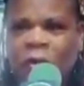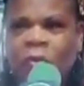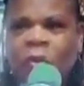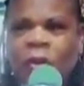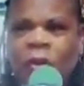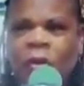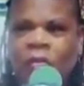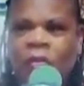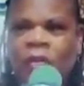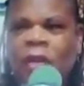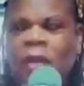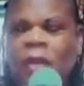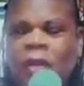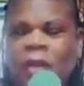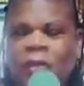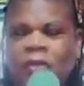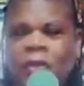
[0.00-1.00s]
what is it
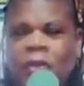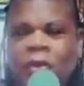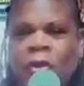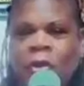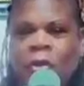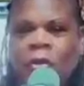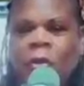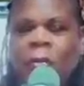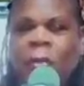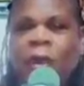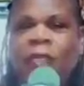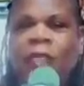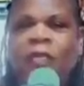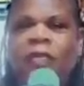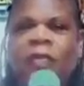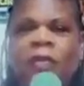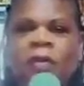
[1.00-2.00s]
I need to know about
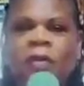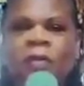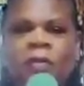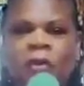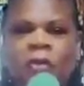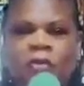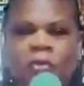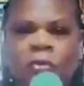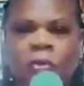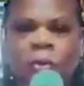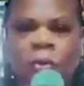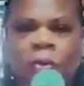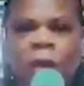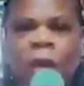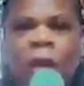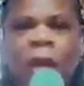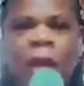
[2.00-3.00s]
this individual?
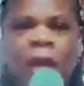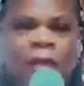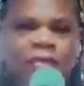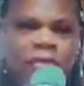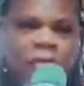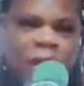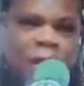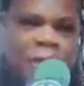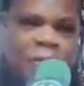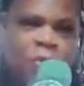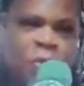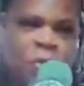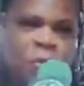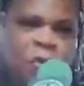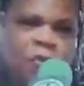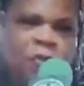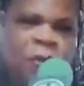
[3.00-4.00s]
How should I
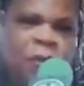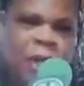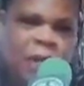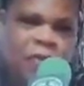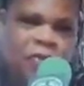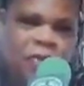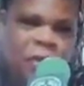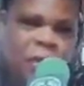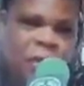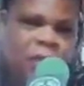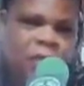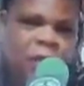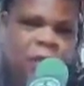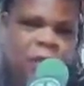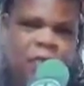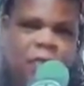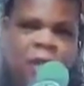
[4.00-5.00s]
move and how should I
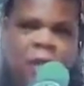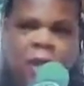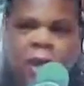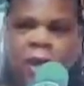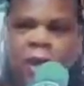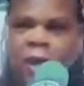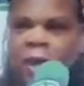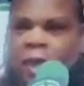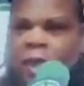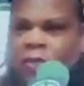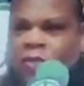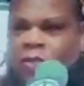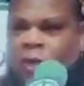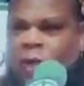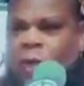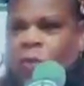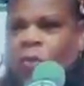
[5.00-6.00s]
touch and how
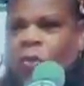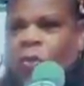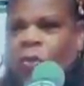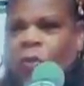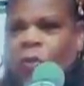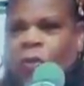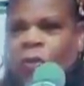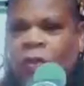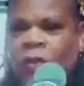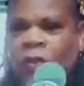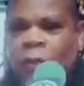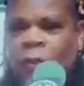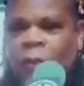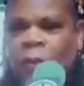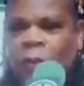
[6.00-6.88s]
should I work with them?